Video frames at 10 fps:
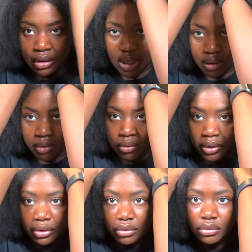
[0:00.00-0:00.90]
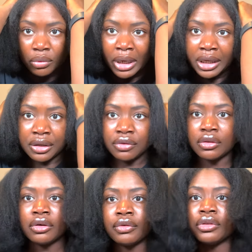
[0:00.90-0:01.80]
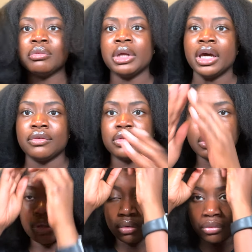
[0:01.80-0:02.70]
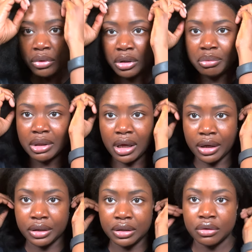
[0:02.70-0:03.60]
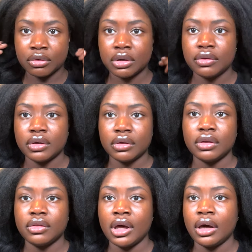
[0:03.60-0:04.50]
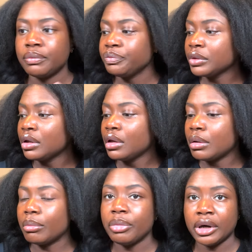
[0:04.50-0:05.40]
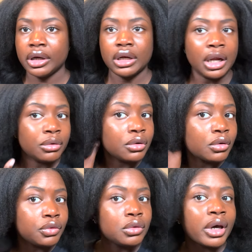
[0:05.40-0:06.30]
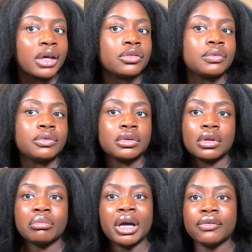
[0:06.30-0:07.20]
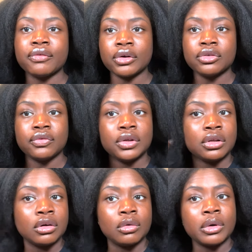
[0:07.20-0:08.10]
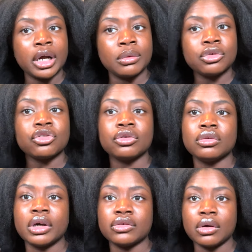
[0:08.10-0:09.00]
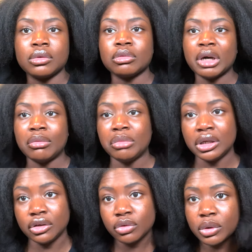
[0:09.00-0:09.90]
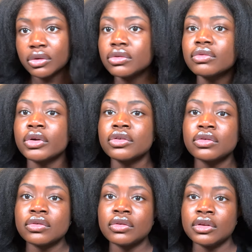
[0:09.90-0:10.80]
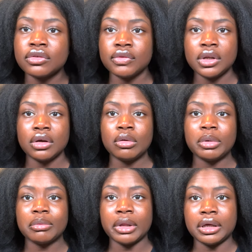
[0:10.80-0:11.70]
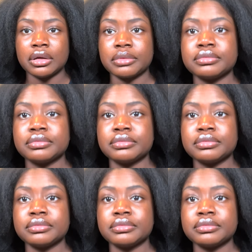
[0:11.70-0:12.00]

I don't want when I get there for them to have to like reapply heat or anything like that. But I don't know if you guys have seen like my first video where I was showing you guys how I do my mini twists versus this video, but like